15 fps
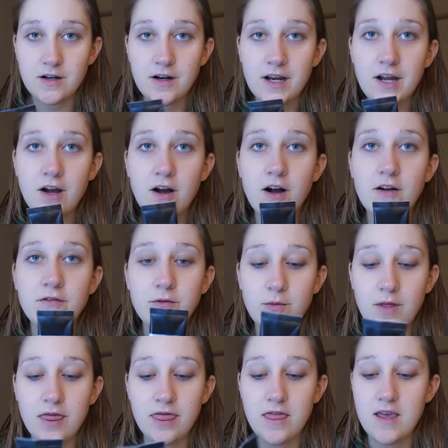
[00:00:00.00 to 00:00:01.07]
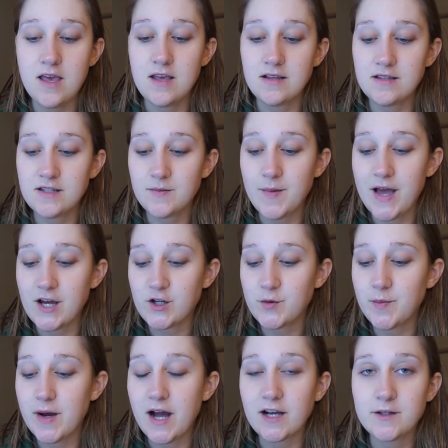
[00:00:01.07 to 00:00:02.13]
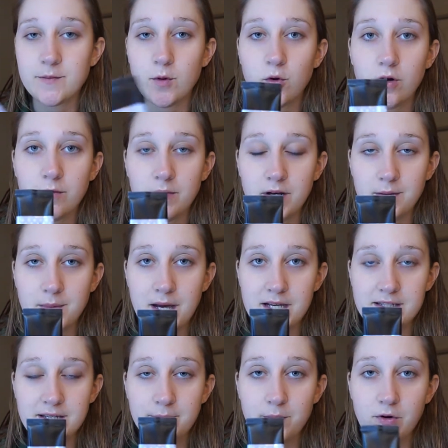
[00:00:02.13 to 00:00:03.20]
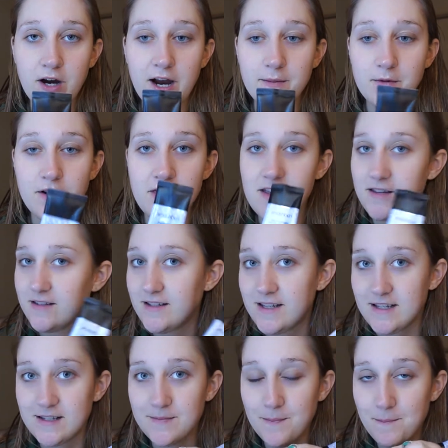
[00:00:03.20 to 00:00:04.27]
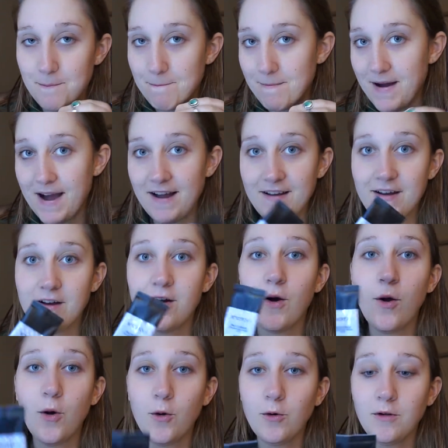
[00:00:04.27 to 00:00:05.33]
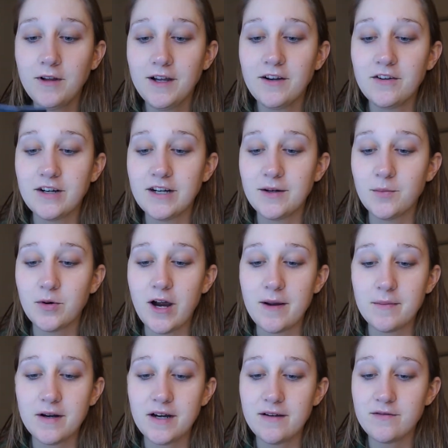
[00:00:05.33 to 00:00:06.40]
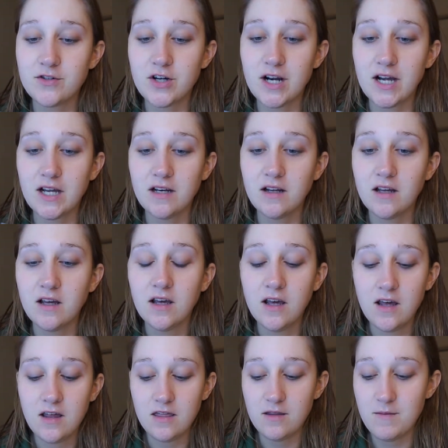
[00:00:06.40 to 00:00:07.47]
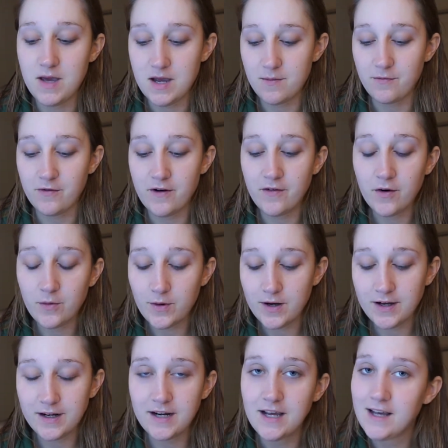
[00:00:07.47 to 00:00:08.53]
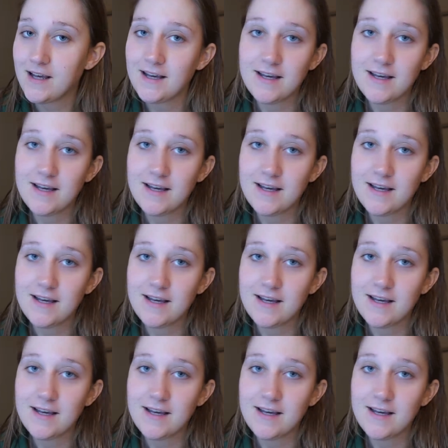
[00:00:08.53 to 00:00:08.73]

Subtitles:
starting off with the Smashbox Pore Minimizing Primer. This is my holy grail primer. I've tried the Makeup Forever one.